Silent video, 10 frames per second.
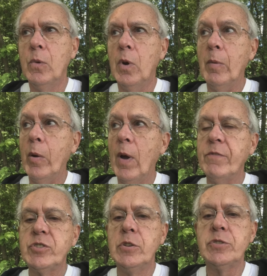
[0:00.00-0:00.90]
where my wife
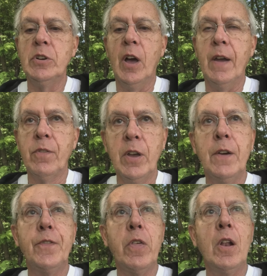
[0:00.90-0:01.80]
Susan and I have
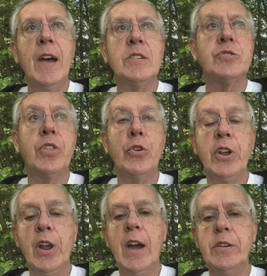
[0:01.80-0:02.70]
lived for the last
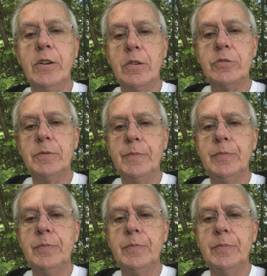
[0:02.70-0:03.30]
39 years.